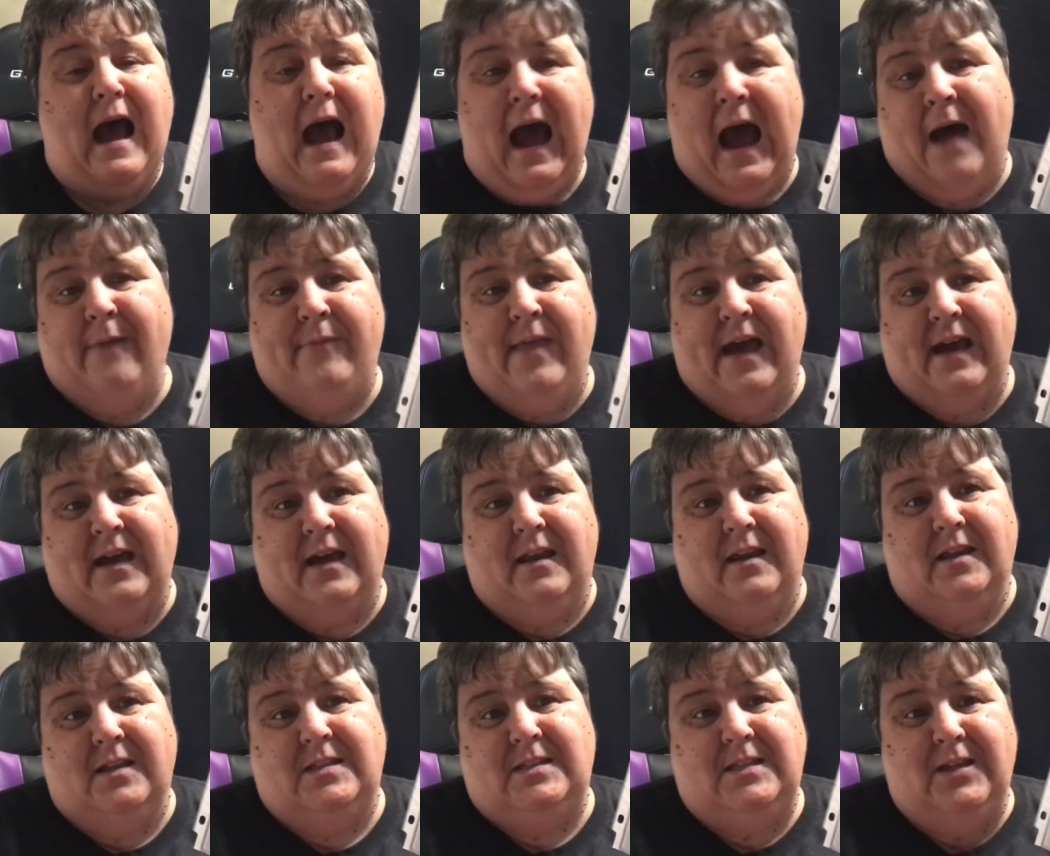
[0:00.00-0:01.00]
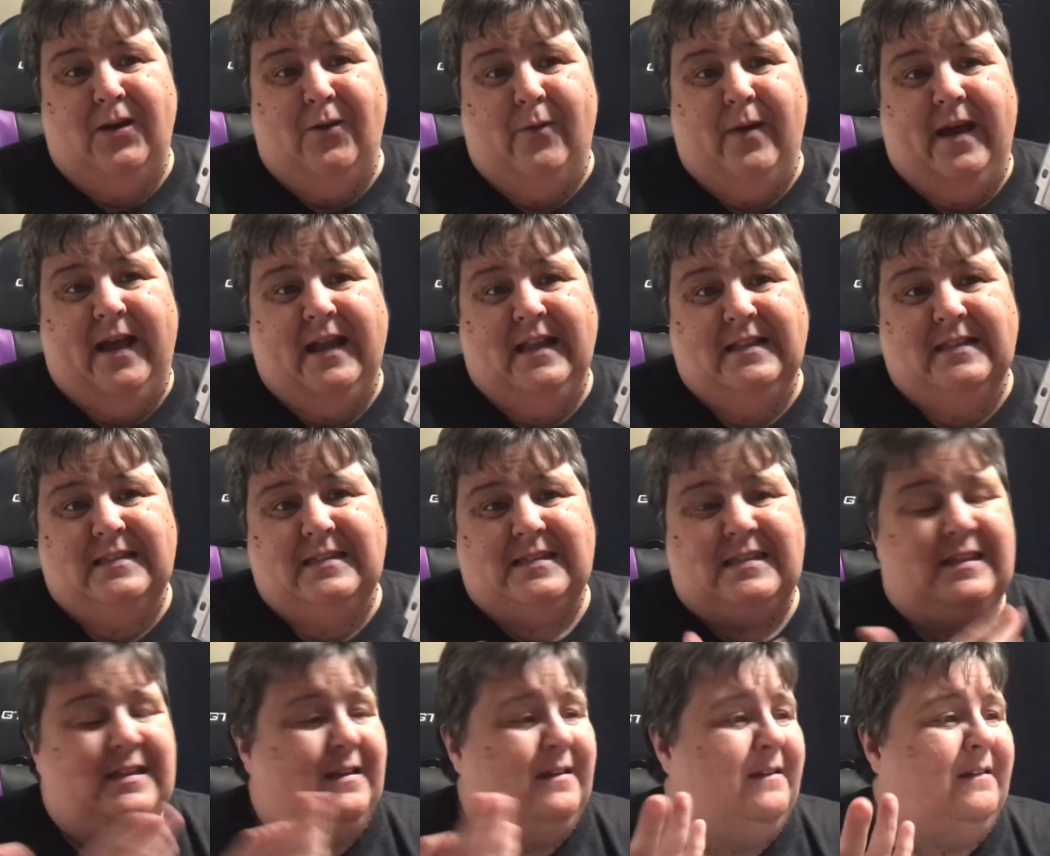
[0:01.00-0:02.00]
I'm not going to do
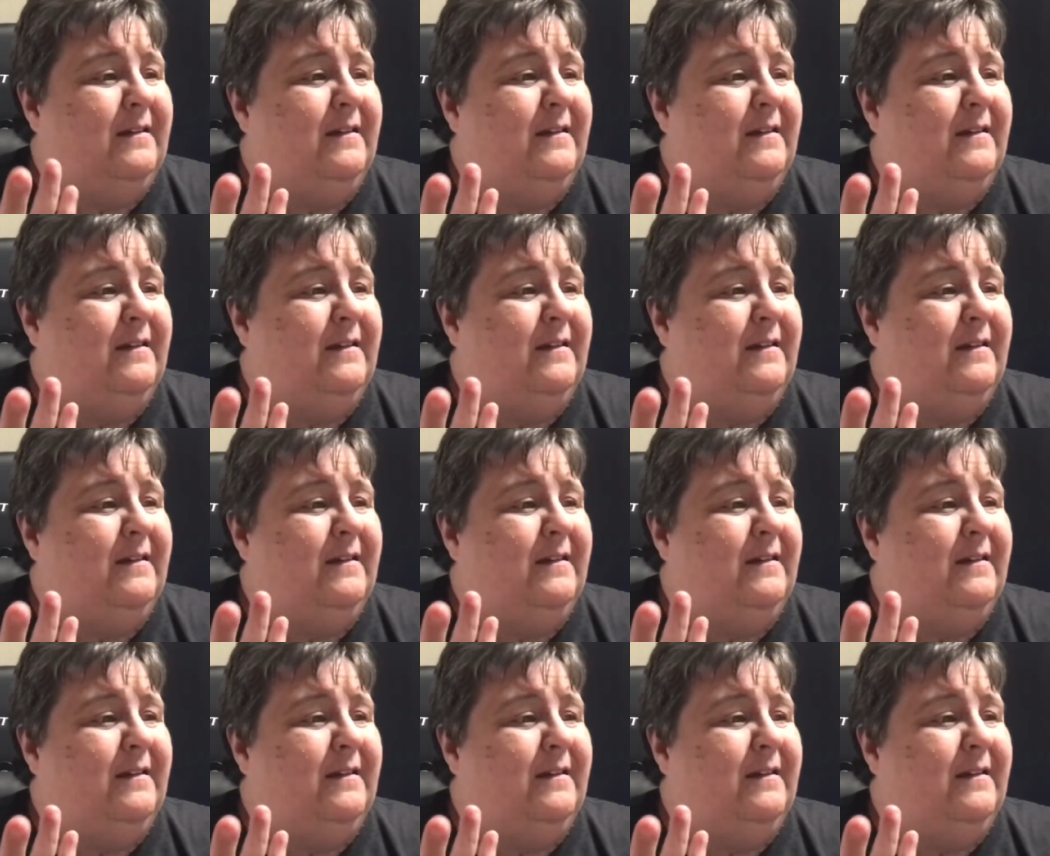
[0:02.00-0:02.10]
it.